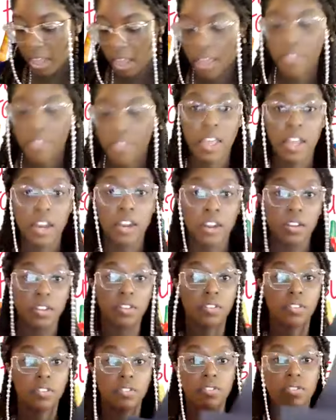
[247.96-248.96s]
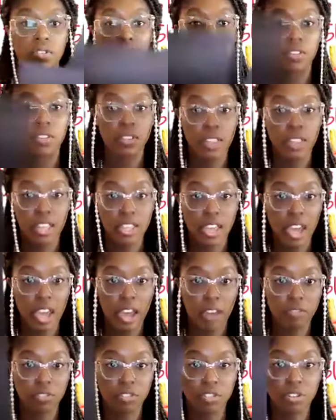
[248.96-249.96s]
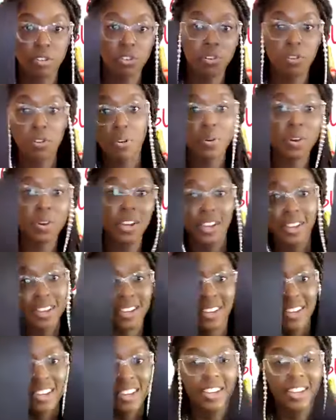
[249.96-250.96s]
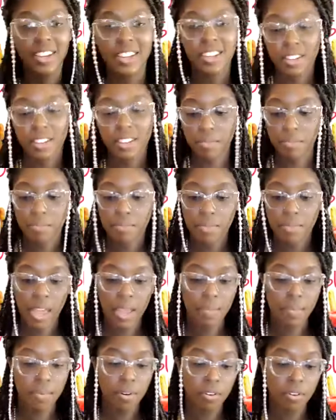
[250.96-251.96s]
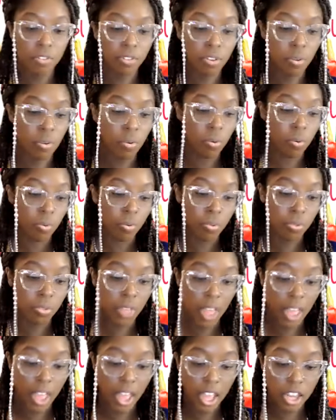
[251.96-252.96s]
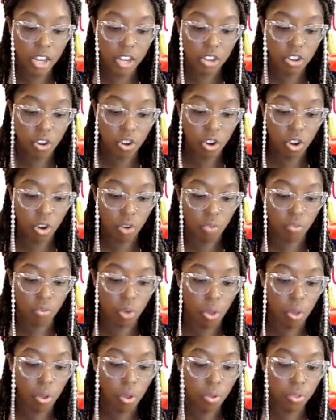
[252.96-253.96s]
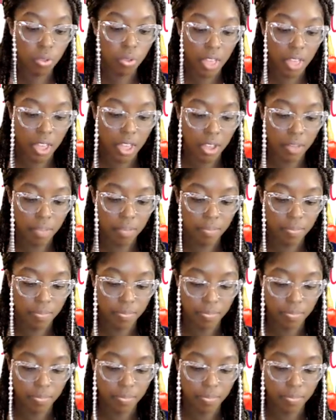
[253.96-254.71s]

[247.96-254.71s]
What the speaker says: And then you have two papers. So then you're going to roll them